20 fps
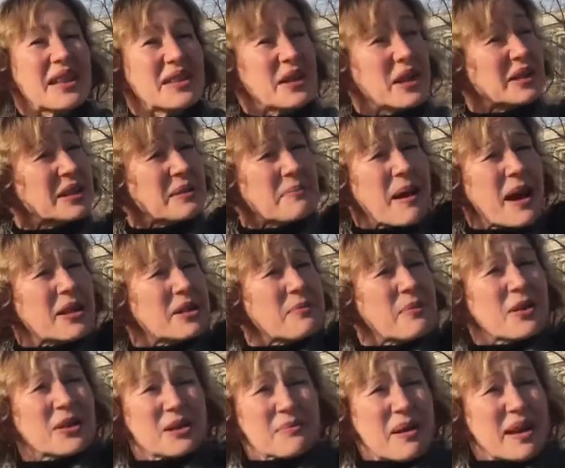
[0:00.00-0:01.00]
not about
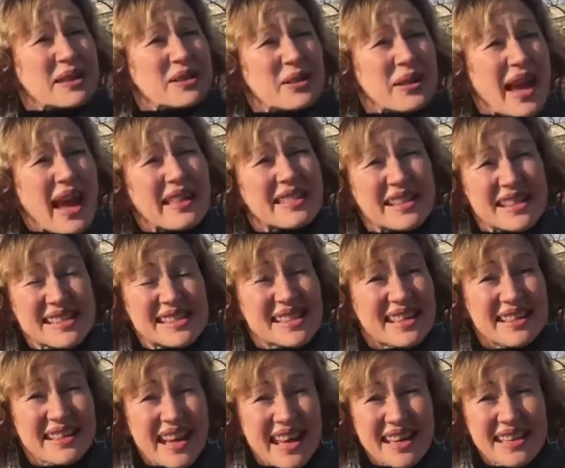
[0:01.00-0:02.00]
monument to Catherine
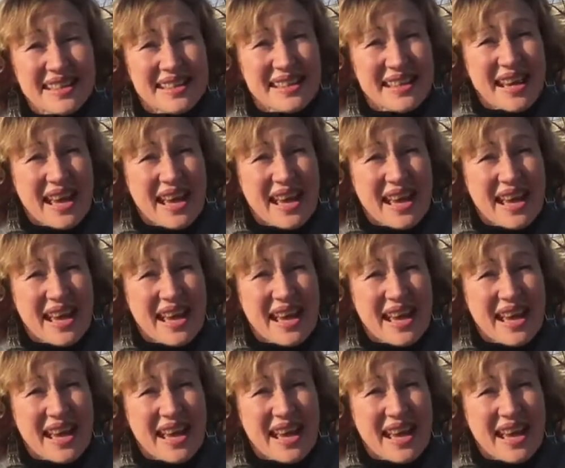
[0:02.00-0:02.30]
the Great,